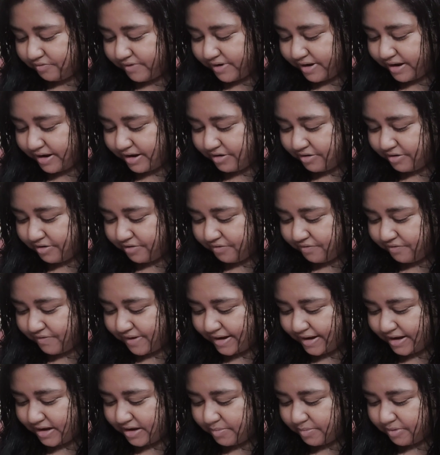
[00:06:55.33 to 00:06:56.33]
Where do you
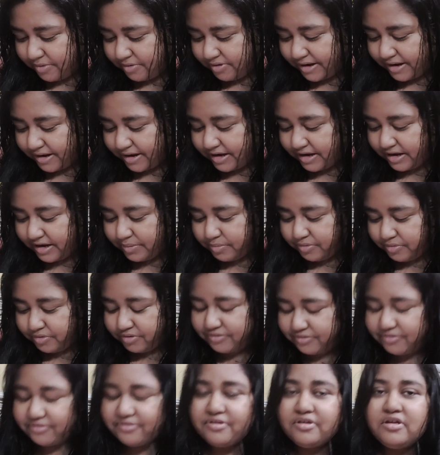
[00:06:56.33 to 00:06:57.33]
find about indie
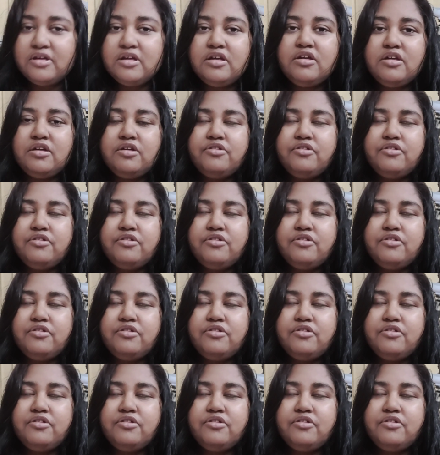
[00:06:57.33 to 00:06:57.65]
books?